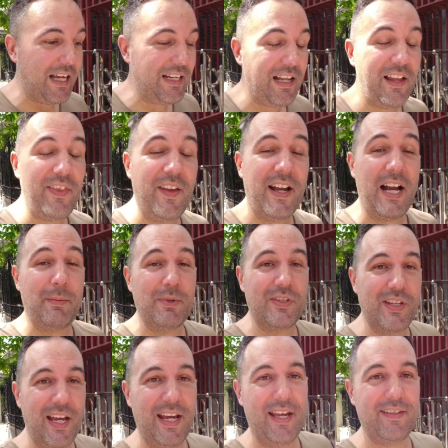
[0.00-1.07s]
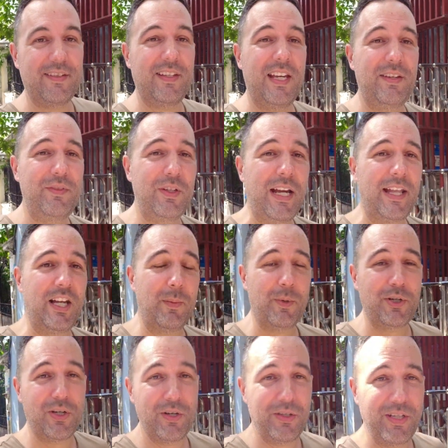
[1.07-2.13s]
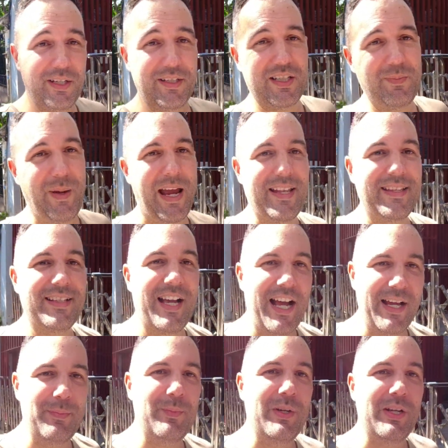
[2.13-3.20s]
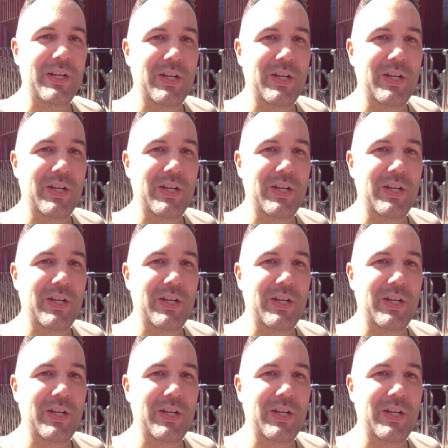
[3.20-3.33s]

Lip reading: another thing I would say is, if you get the opportunity to spend time